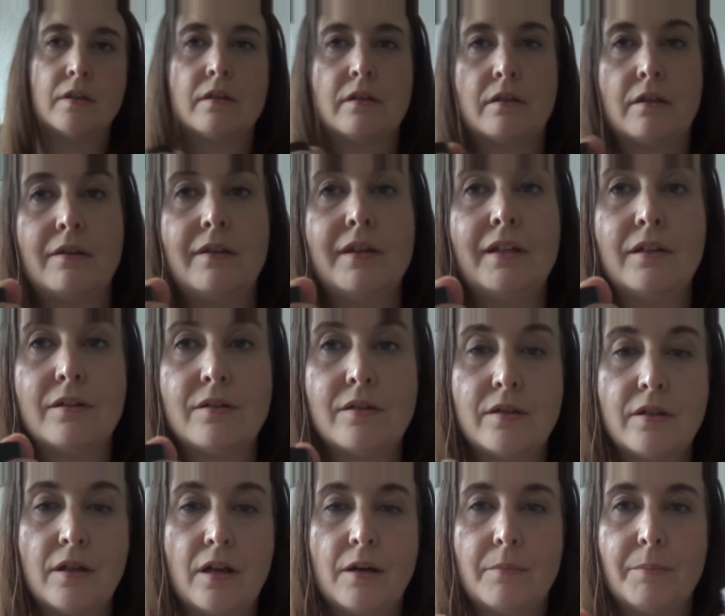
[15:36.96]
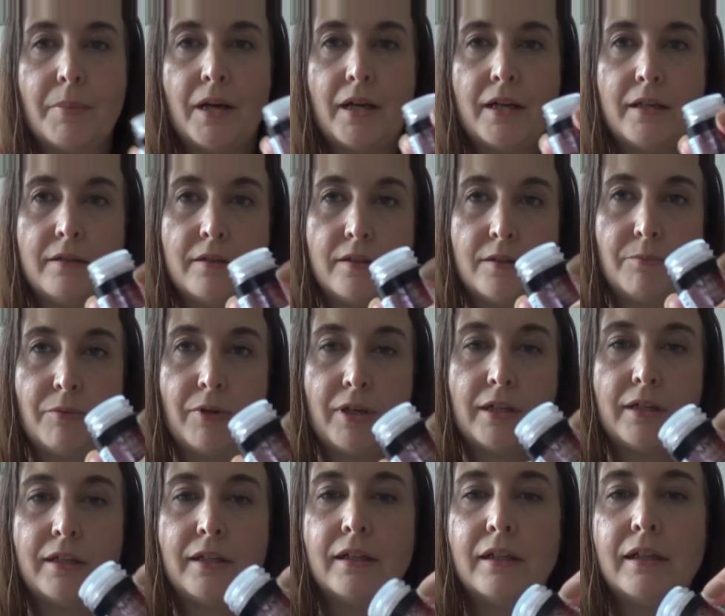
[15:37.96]
So I think I'll start by
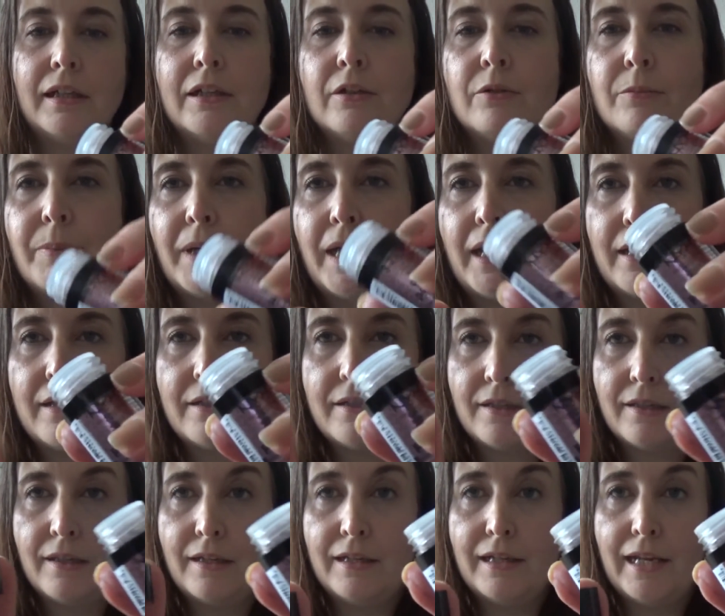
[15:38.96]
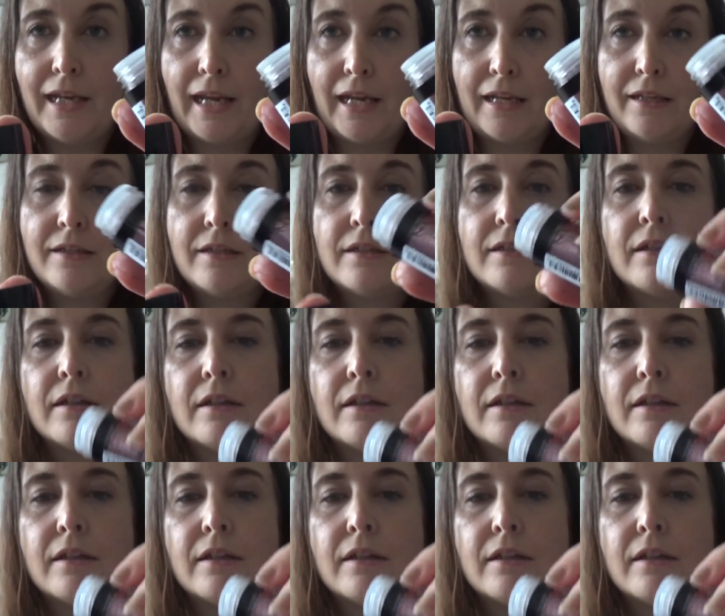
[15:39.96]
sprinkling a little bit into the lid.